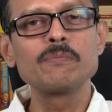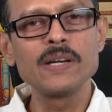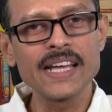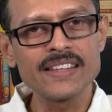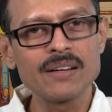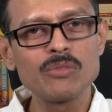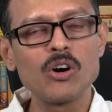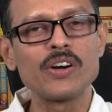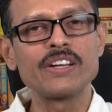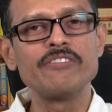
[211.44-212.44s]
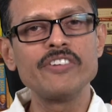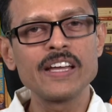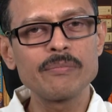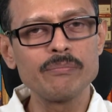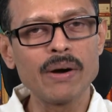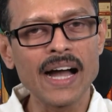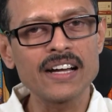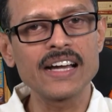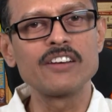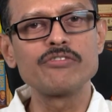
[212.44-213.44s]
Play them on your way
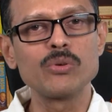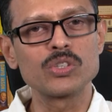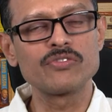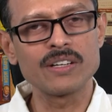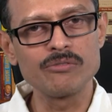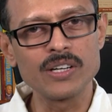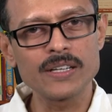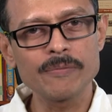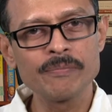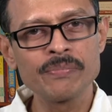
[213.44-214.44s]
back and forth from work.